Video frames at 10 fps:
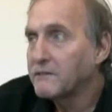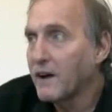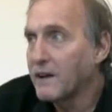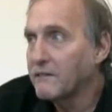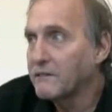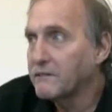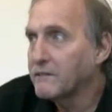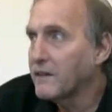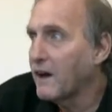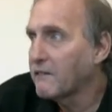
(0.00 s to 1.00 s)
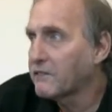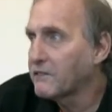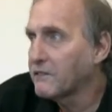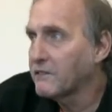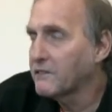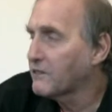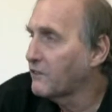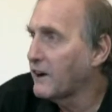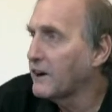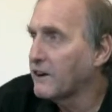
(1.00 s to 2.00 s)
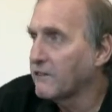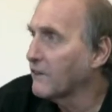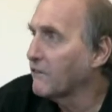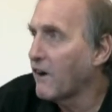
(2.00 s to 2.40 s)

But I've created a real